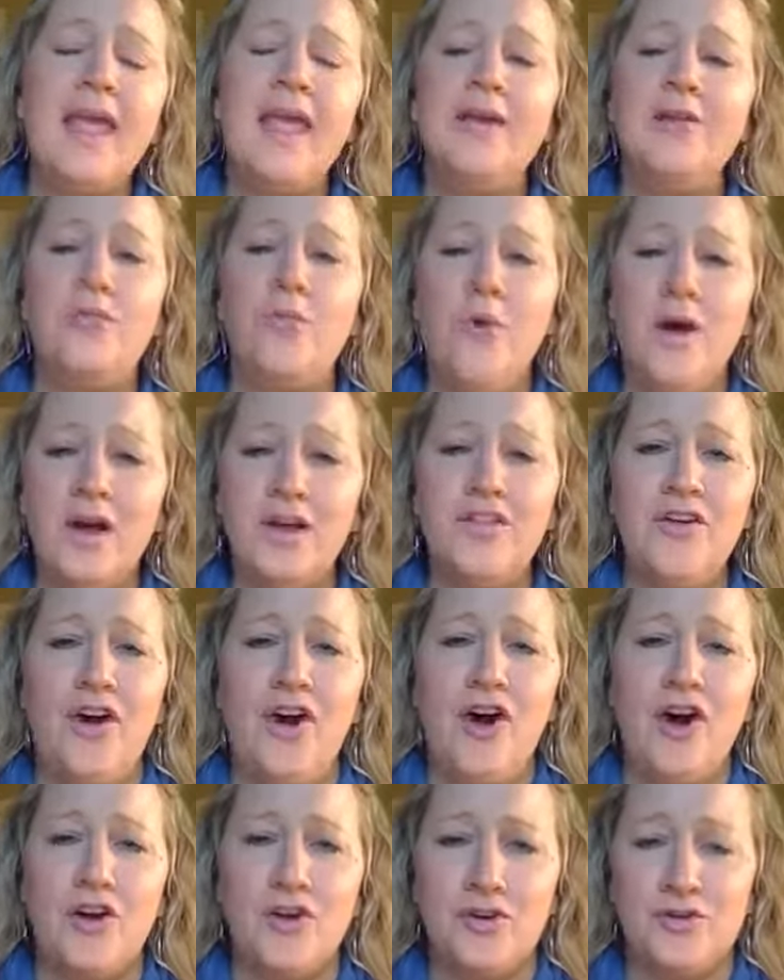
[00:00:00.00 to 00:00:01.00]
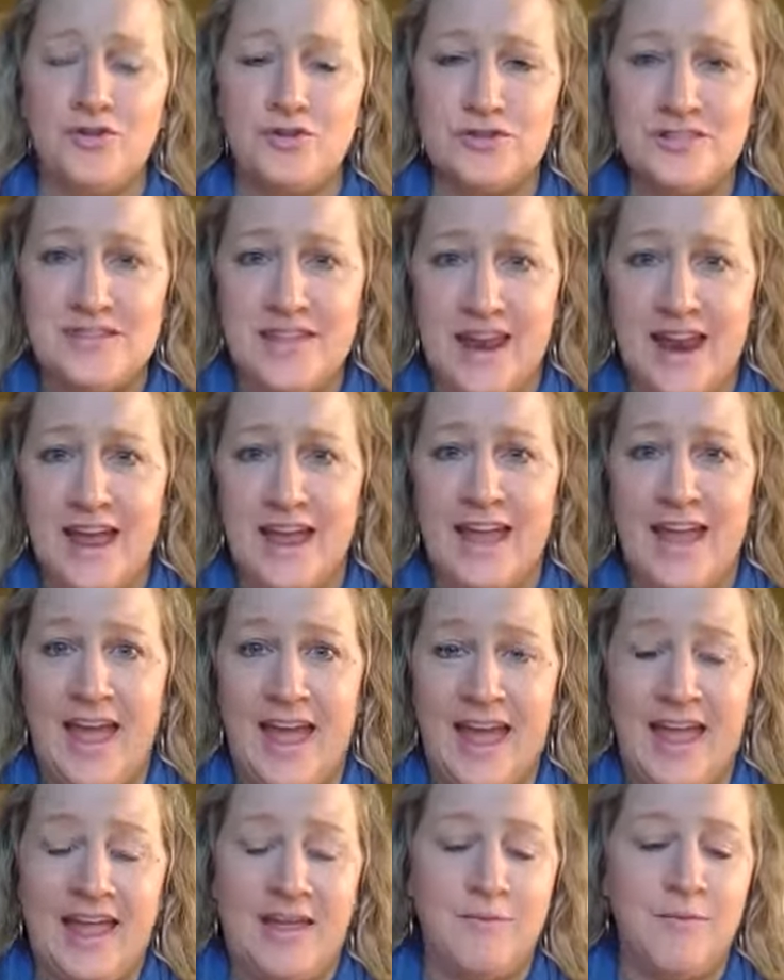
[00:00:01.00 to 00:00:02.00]
And one of the articles that I
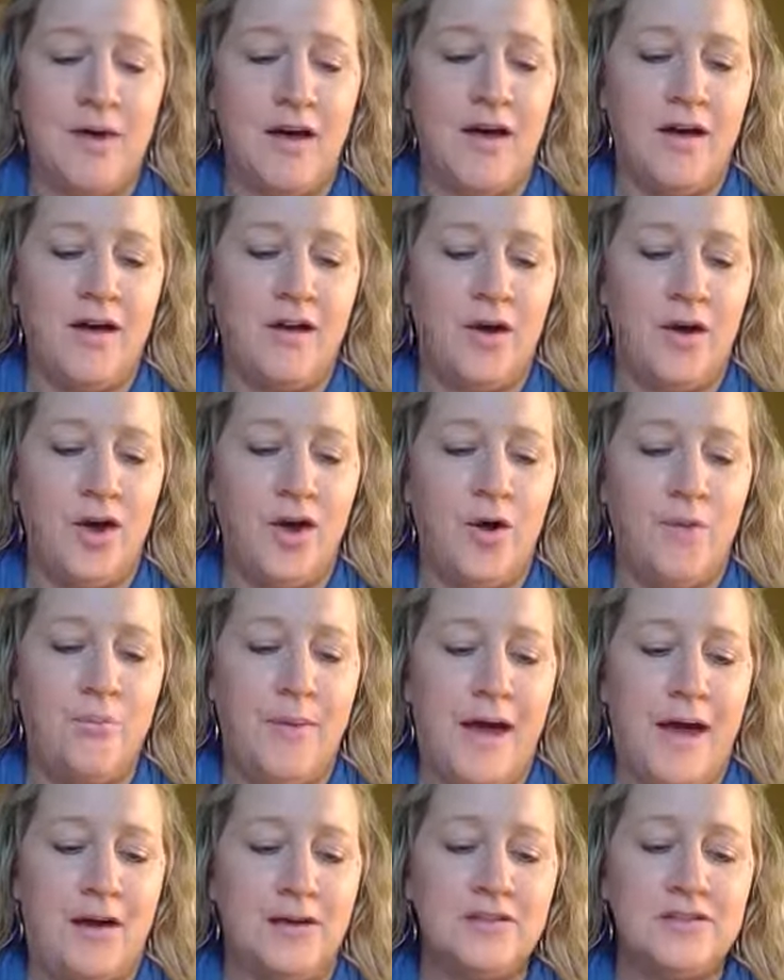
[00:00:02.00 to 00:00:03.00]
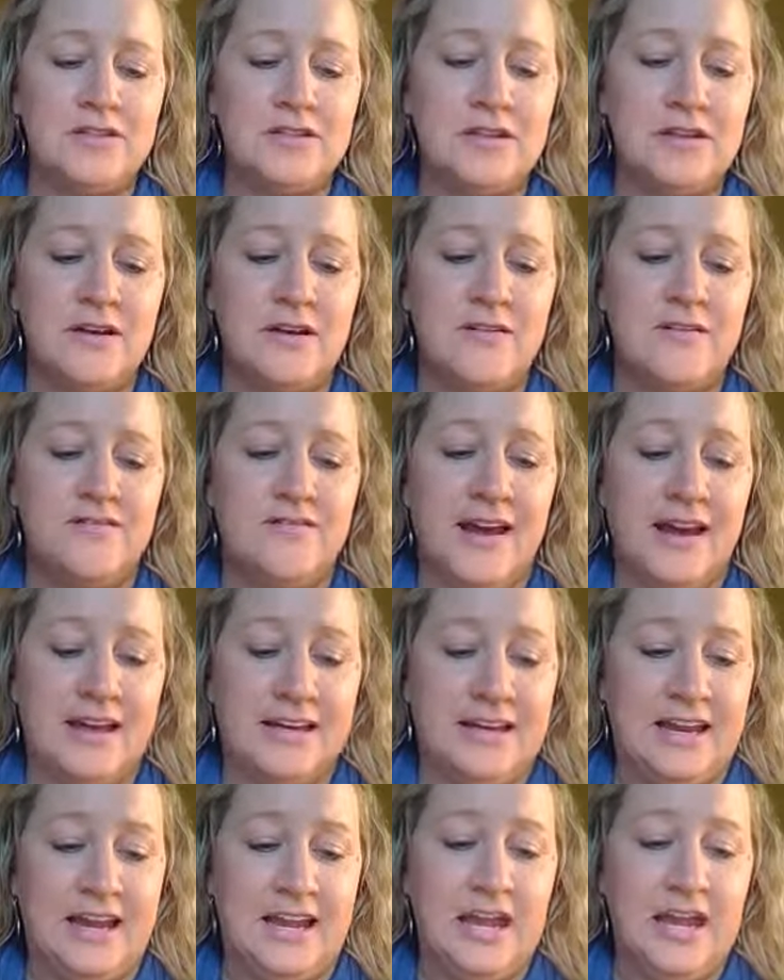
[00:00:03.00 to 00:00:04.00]
came about
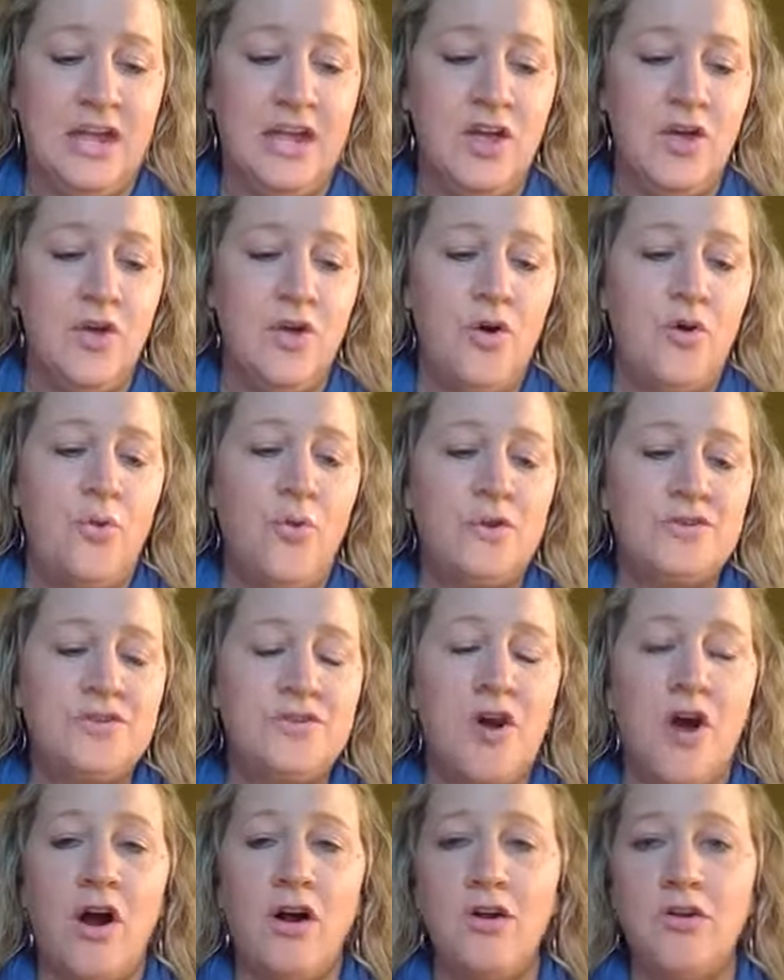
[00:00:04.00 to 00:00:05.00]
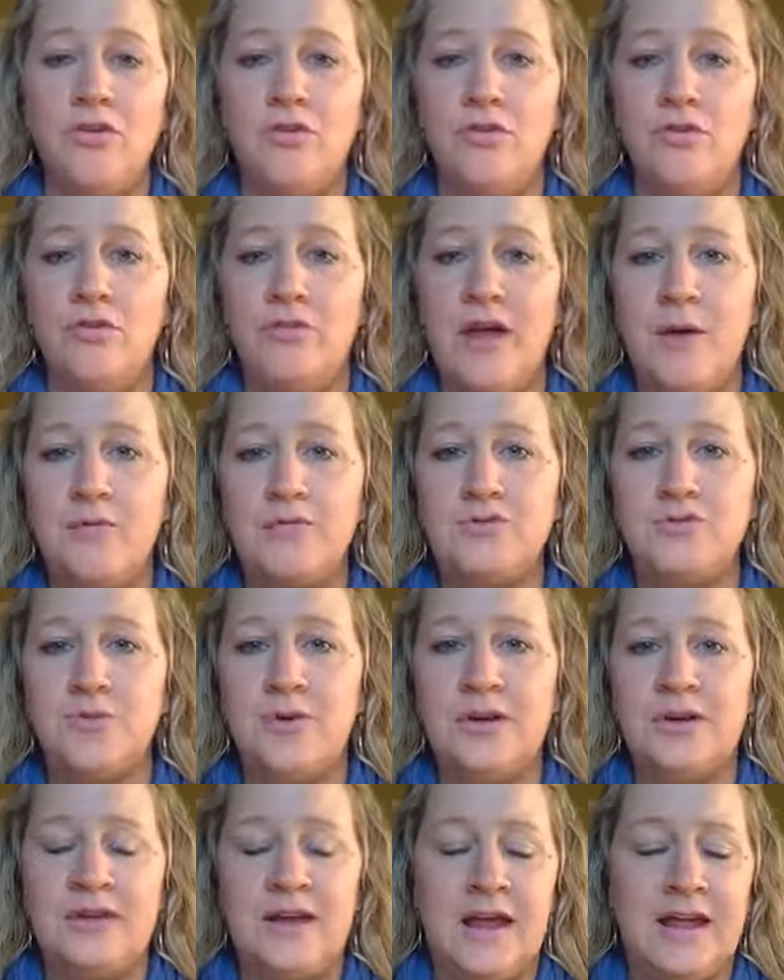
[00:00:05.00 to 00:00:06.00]
finding was an article that was
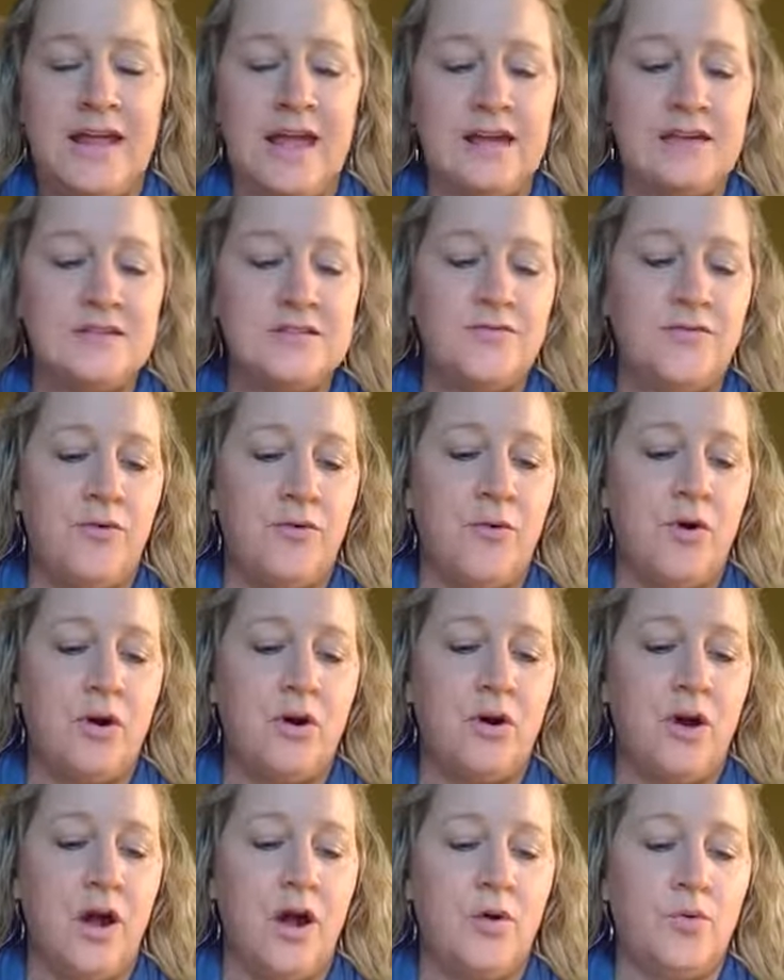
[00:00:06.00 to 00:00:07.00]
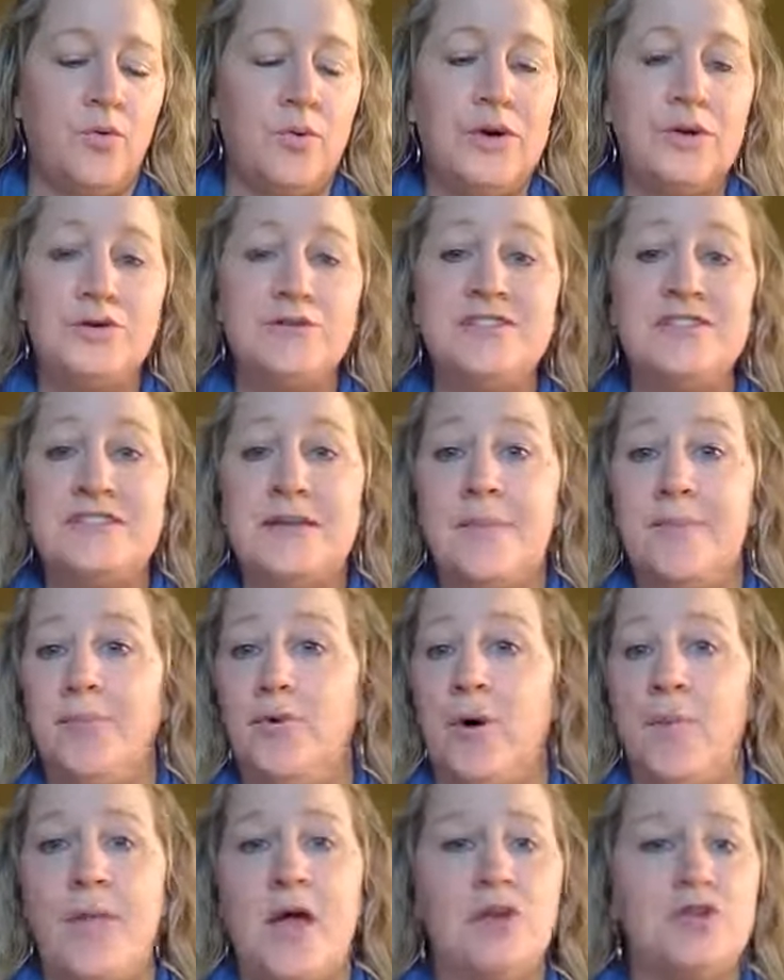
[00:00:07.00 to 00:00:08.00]
written, I guess, for Real
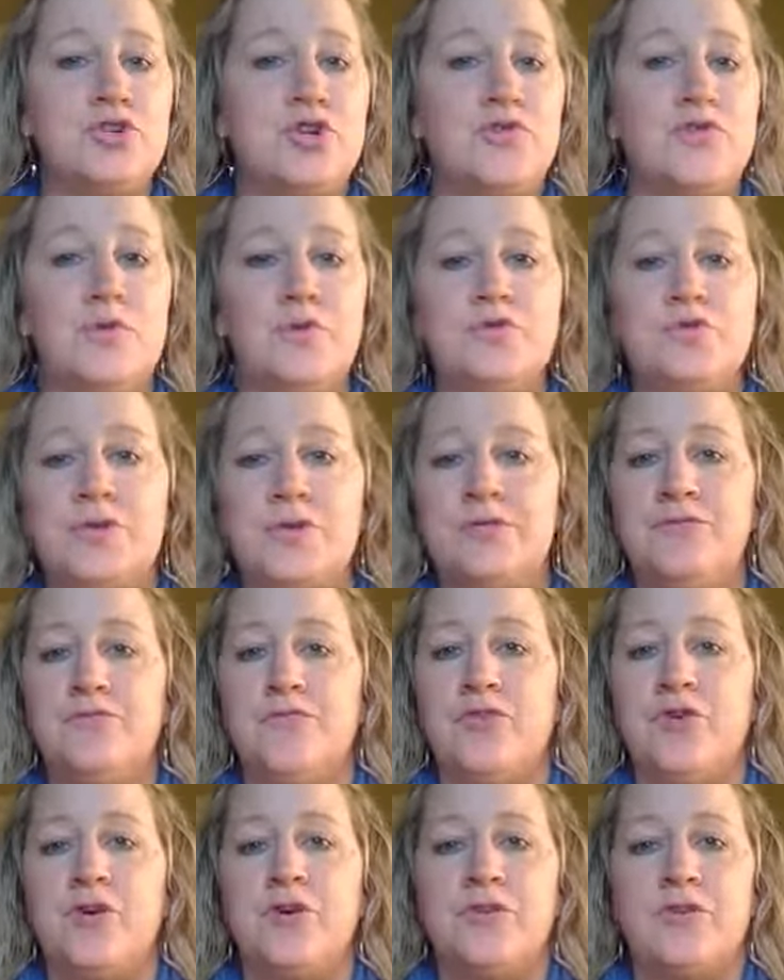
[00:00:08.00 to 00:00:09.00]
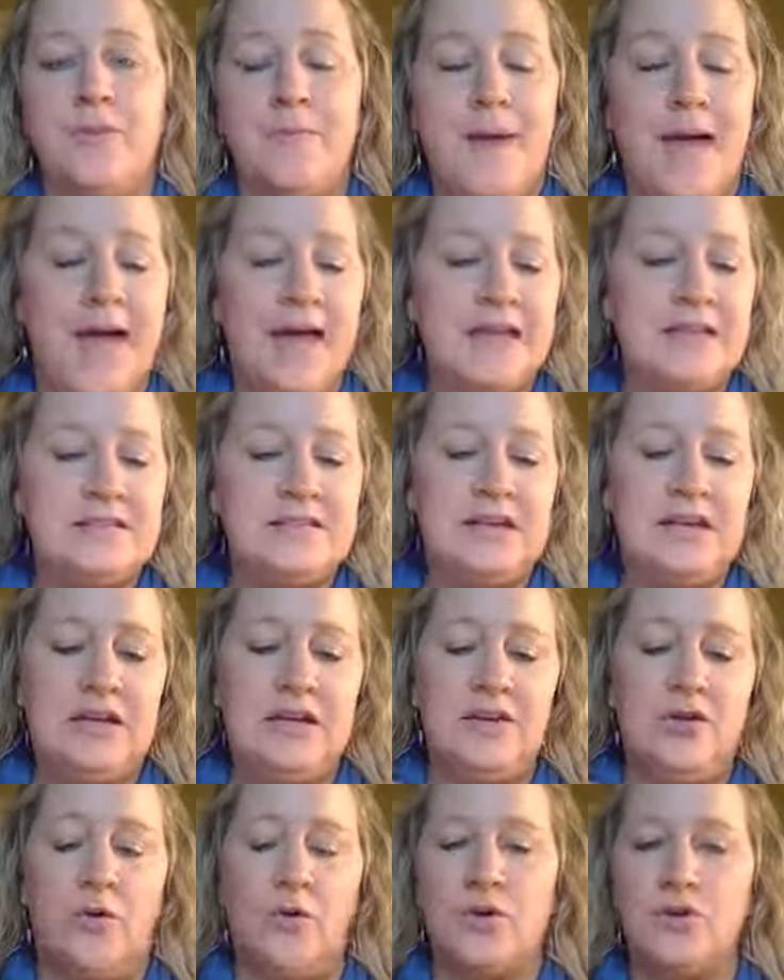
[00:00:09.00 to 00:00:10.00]
Simple. I'm not sure if it was written for the
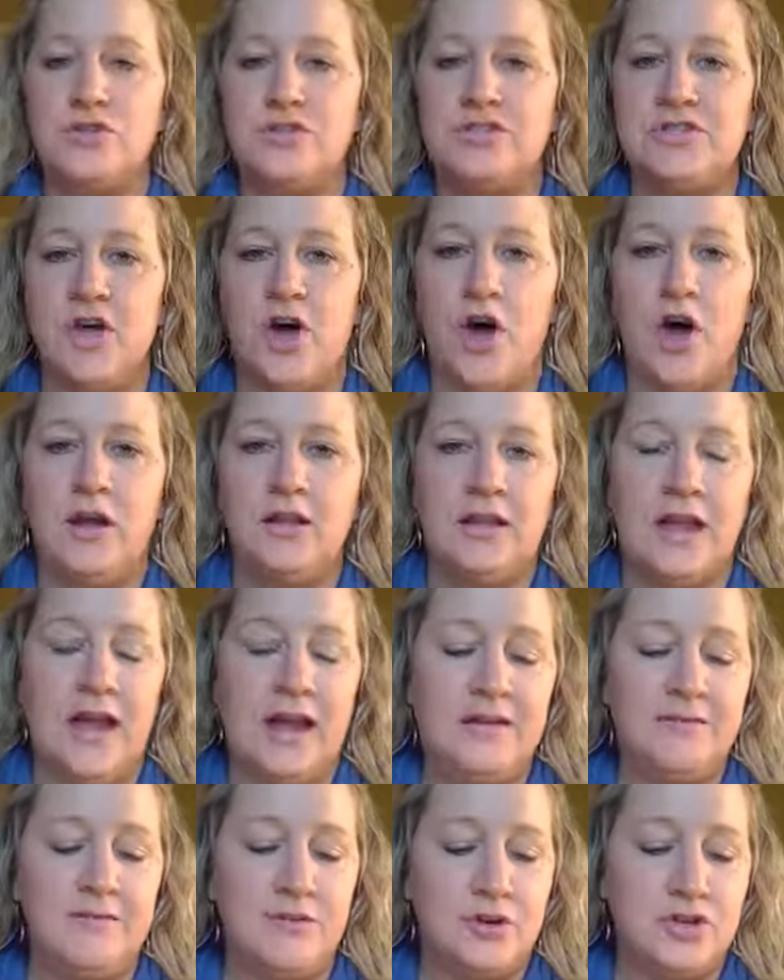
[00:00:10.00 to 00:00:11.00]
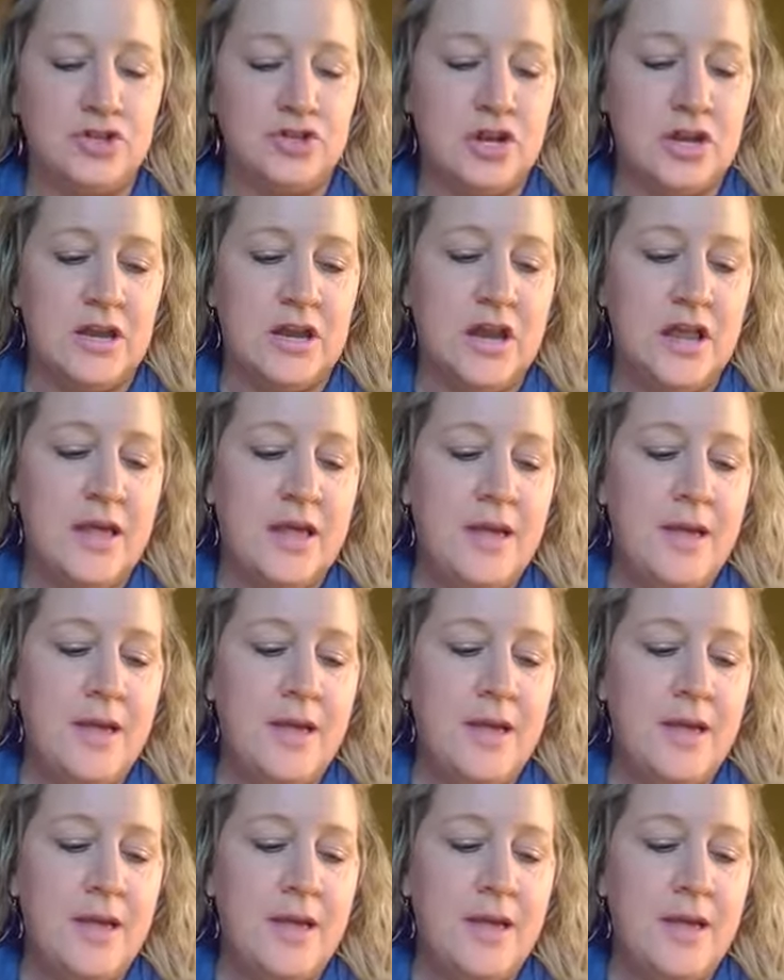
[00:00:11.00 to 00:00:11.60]
magazine or just the online version.